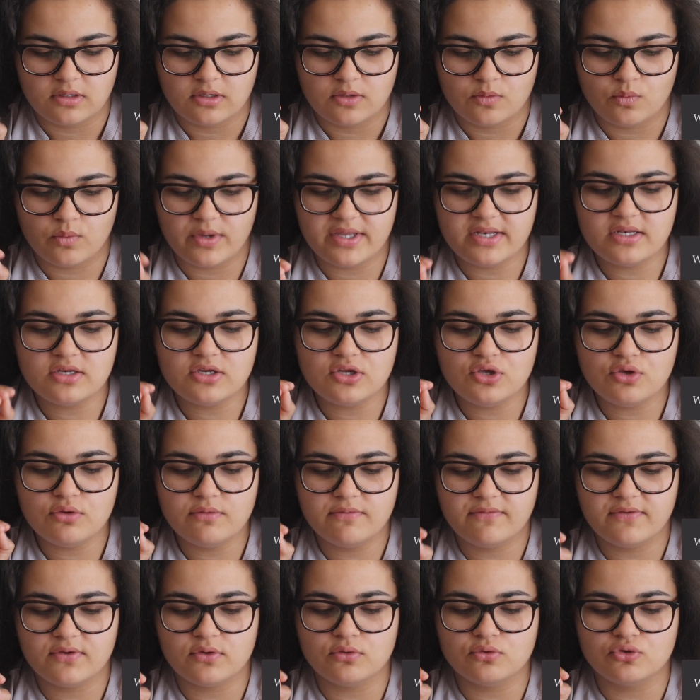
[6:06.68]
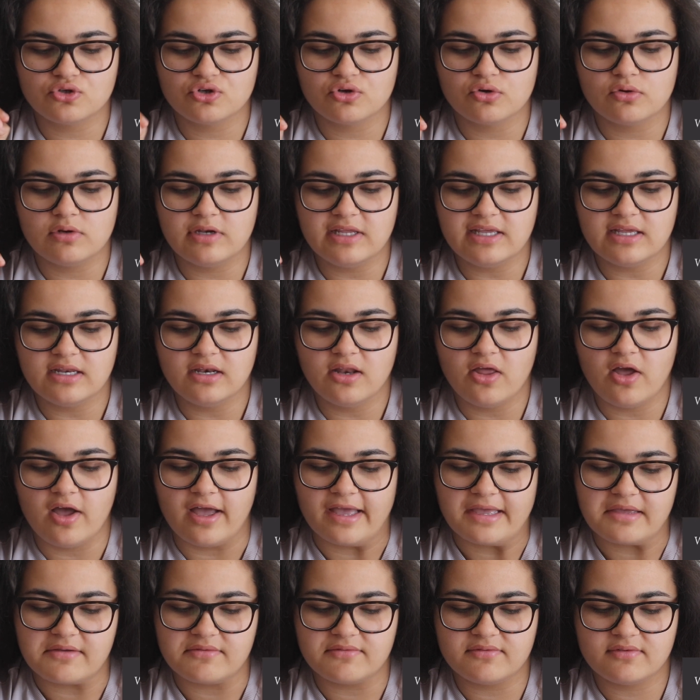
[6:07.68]
When do you feel truly
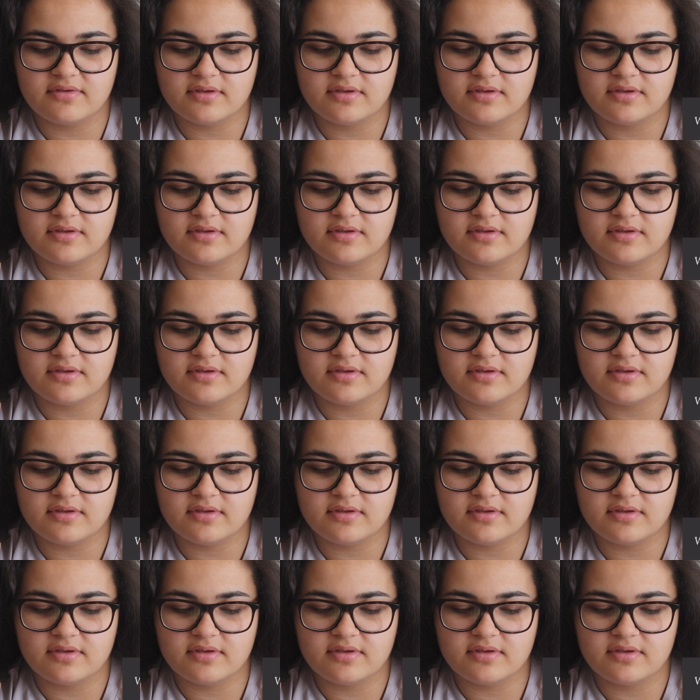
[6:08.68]
alive?